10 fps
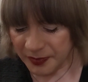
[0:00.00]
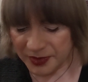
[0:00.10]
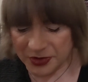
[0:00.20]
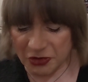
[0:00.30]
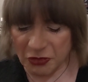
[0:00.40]

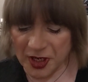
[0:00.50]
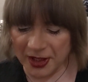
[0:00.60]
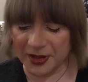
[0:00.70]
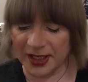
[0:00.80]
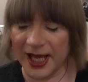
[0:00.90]
to a really
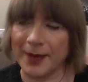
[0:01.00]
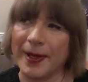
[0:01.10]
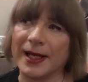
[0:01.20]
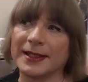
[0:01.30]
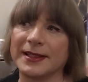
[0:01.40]
good
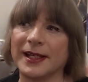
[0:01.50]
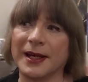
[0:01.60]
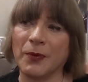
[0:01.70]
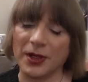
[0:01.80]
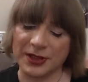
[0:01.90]
climax.
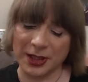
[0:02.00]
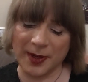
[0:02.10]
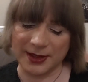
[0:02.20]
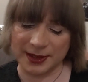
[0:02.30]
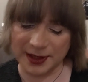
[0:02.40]
And what's good
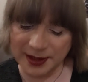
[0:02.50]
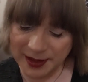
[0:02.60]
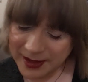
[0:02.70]
about it,